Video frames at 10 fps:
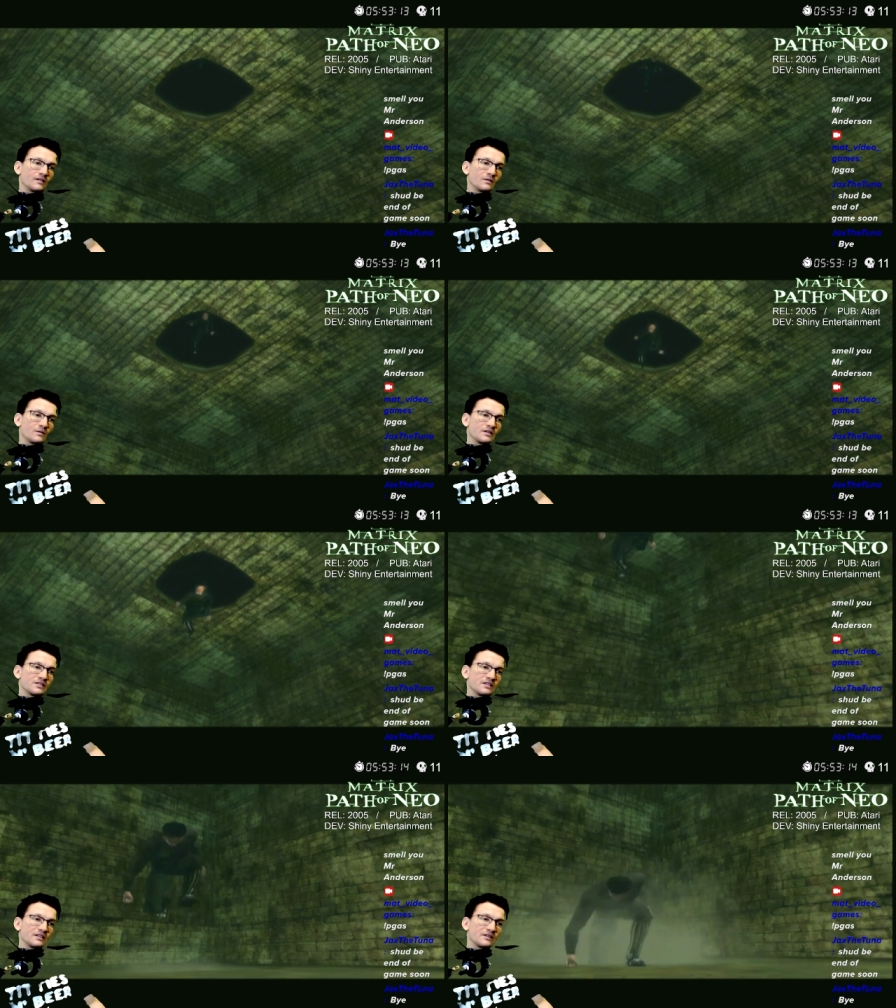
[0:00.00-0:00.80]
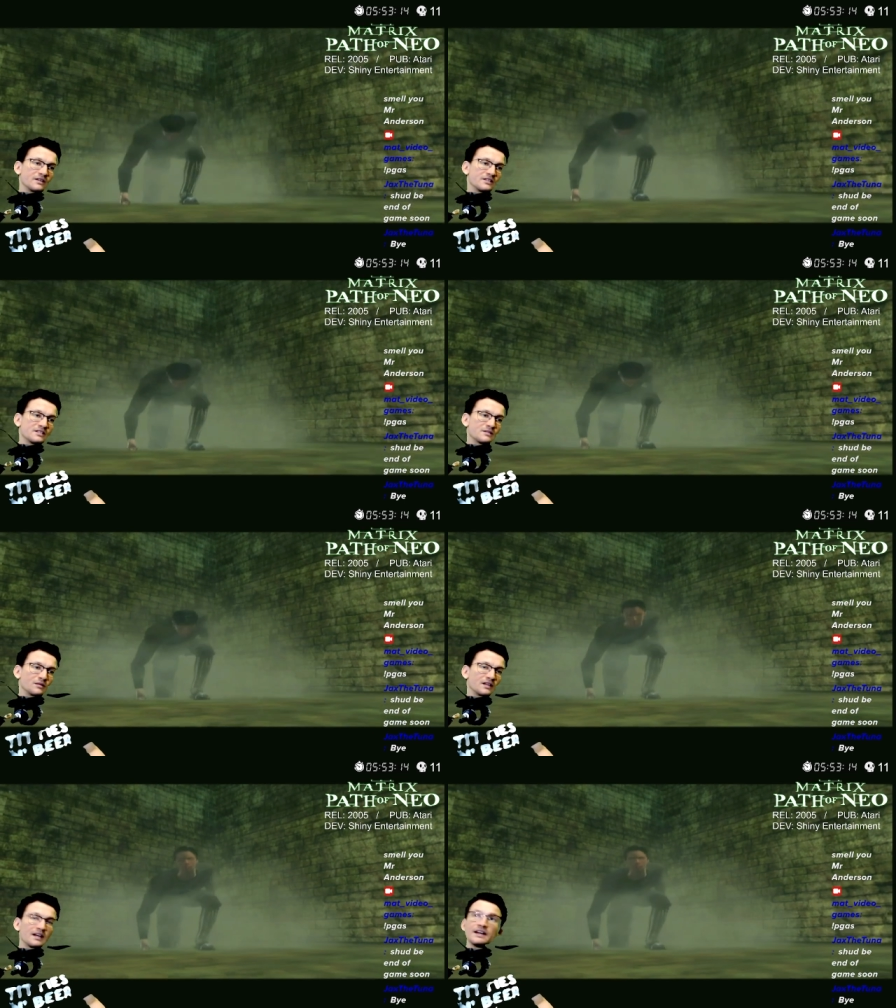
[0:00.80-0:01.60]
Where is he? There he is.
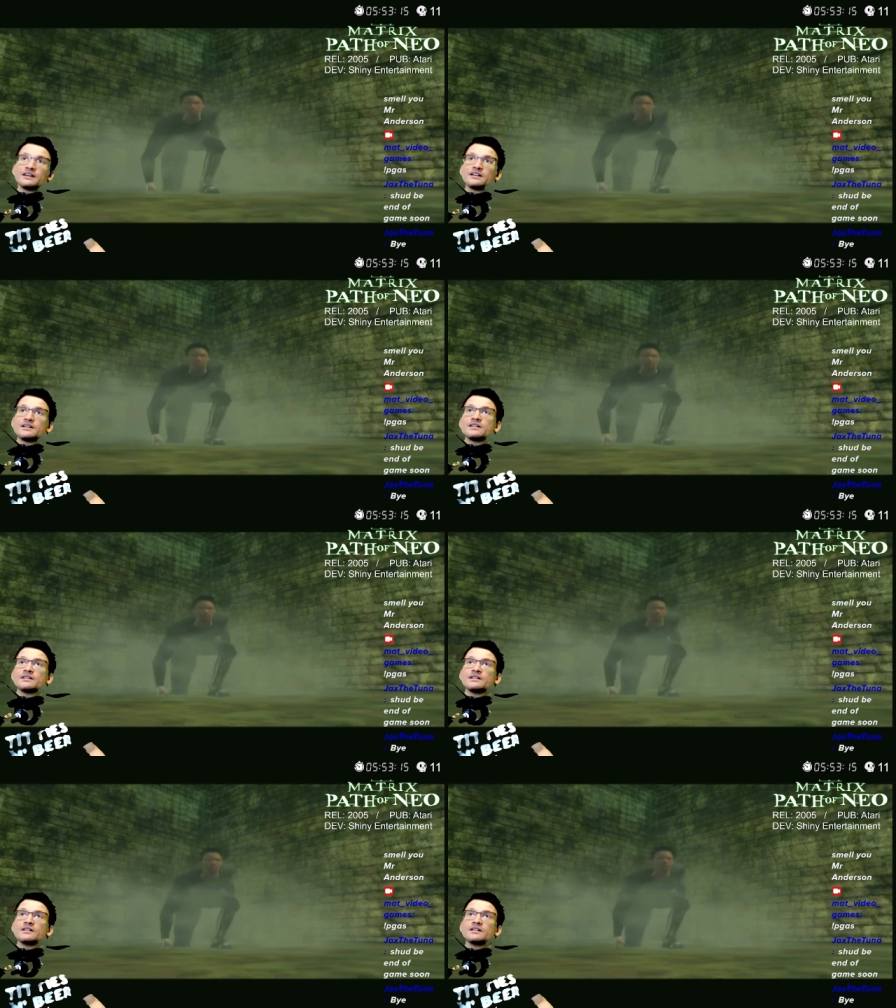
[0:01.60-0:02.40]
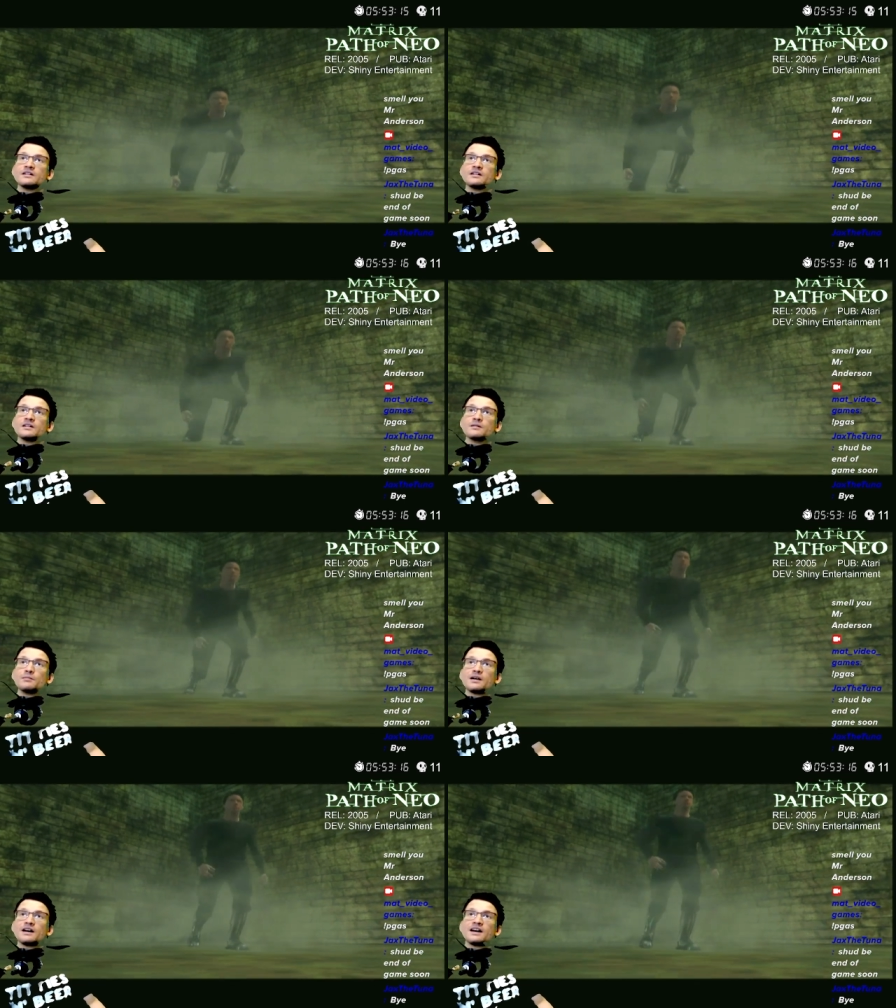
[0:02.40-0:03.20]
Splat.
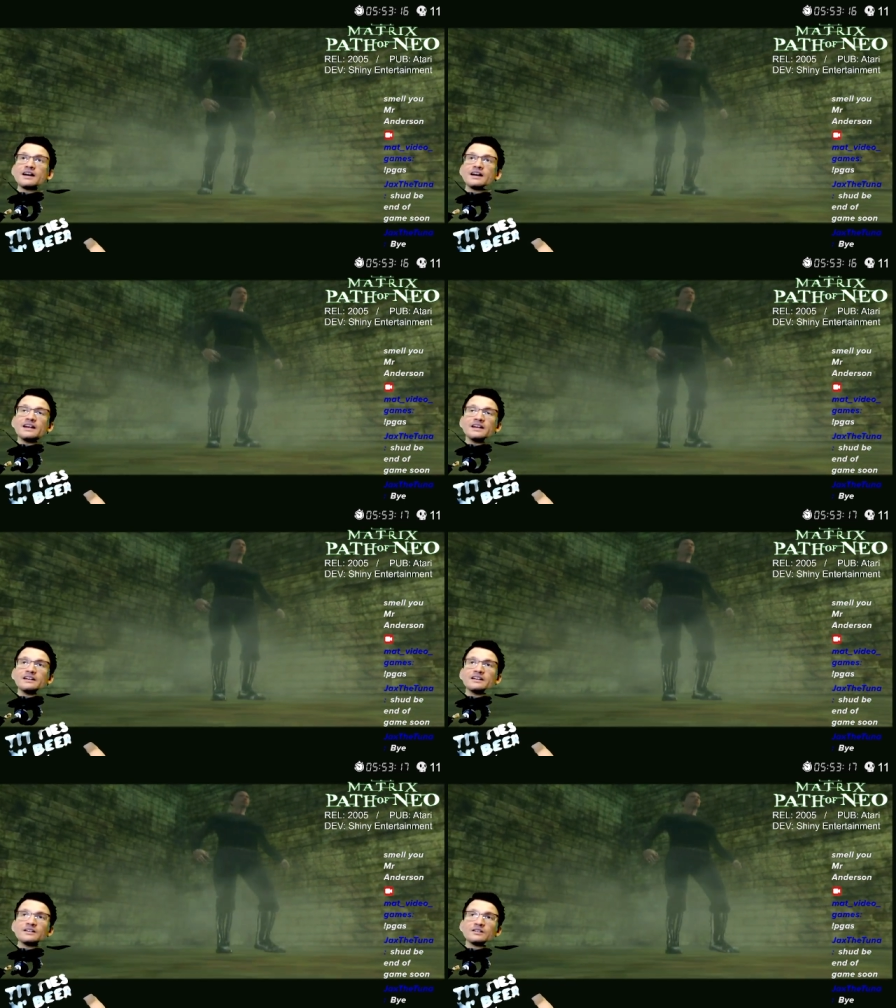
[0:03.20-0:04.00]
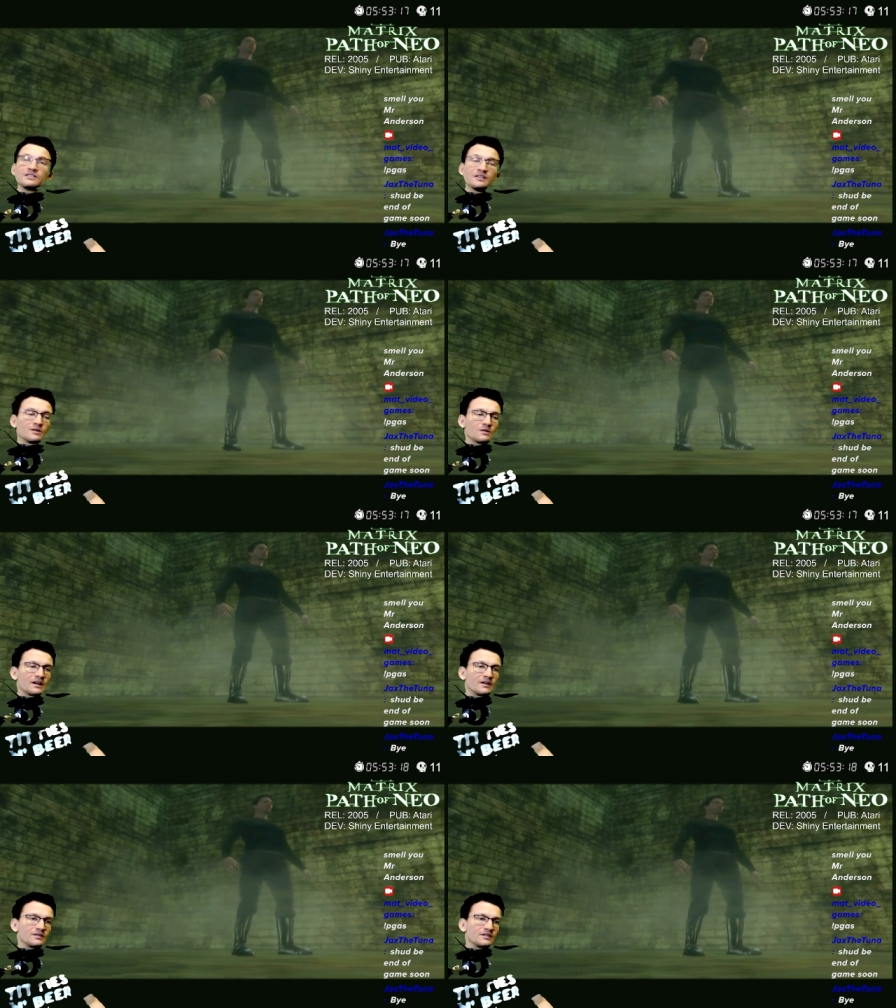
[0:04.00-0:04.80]
Bye stick
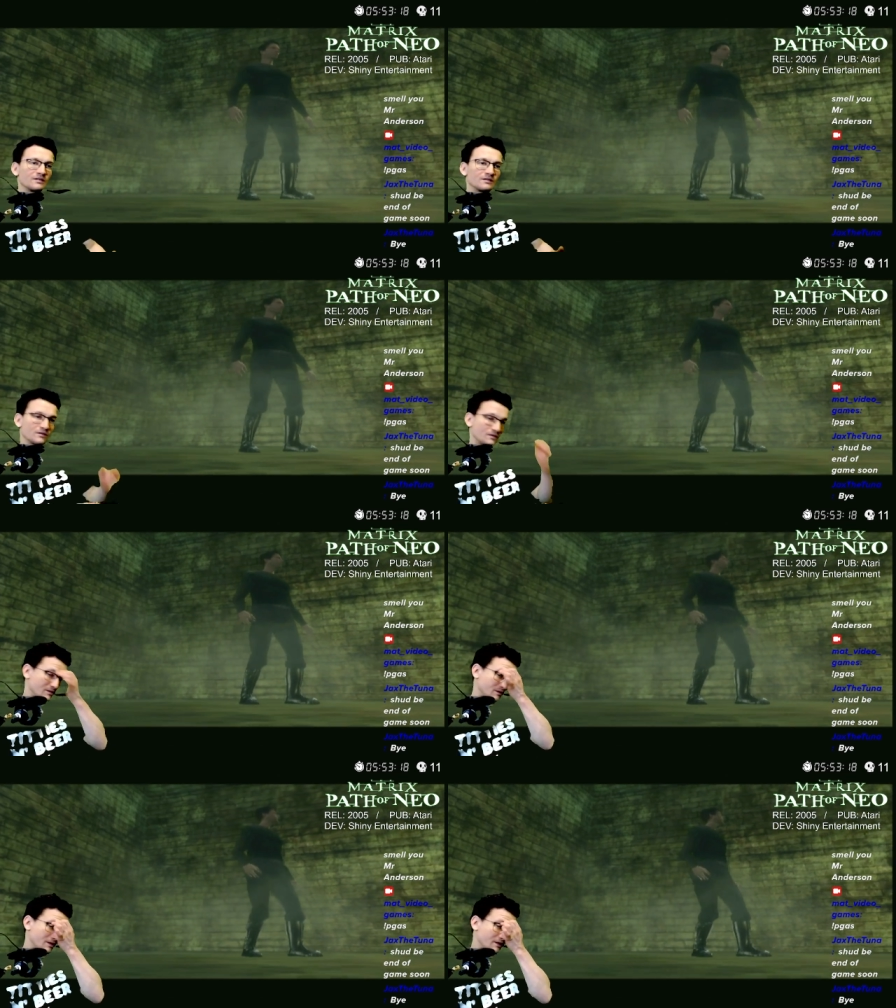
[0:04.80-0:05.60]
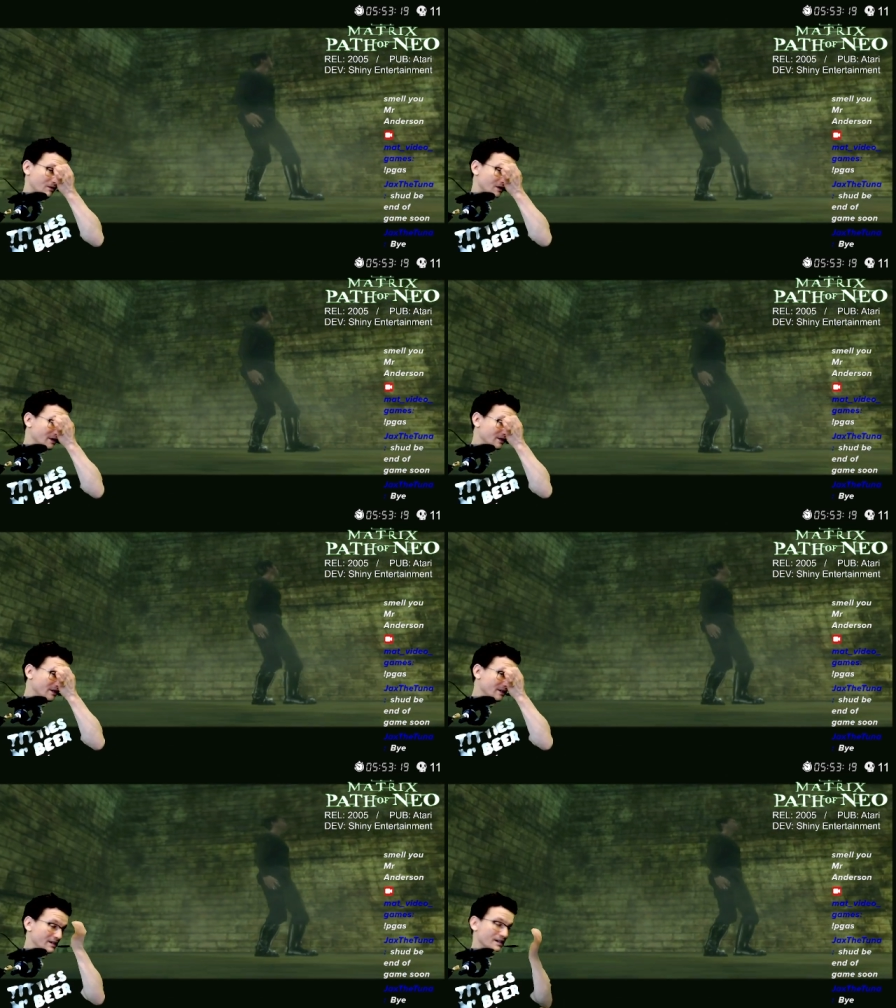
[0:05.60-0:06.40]
around. We're not we're not
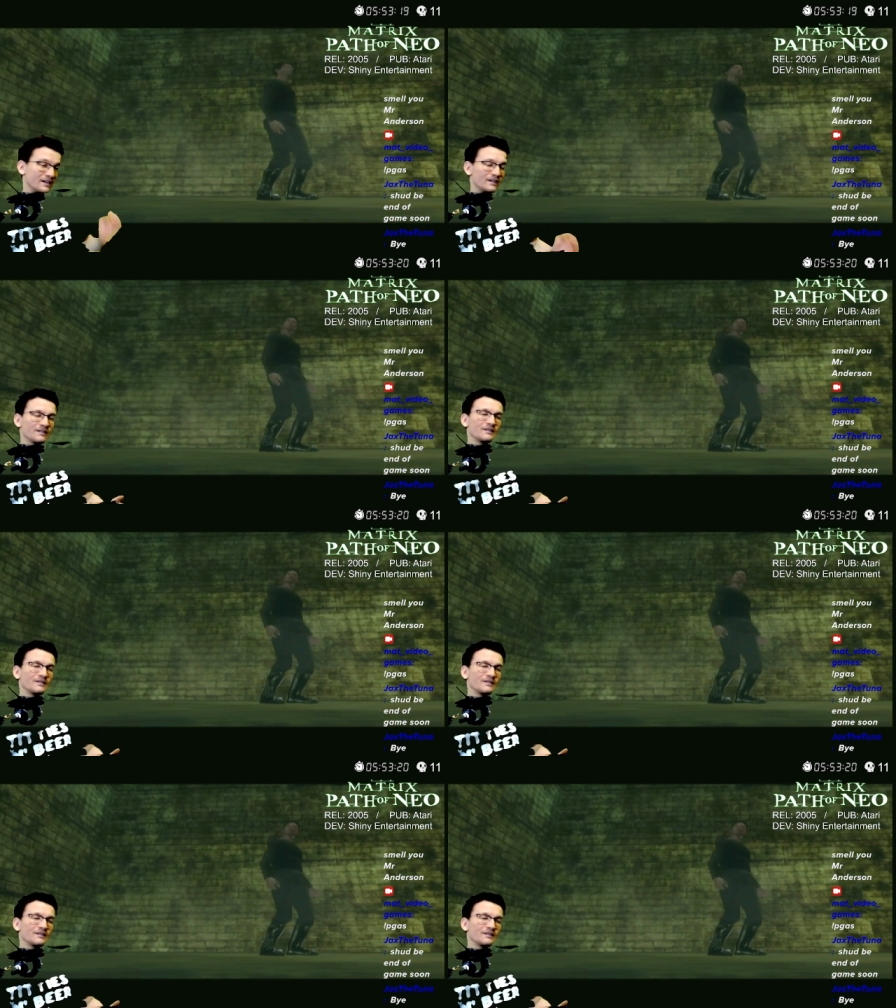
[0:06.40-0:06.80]
done yet.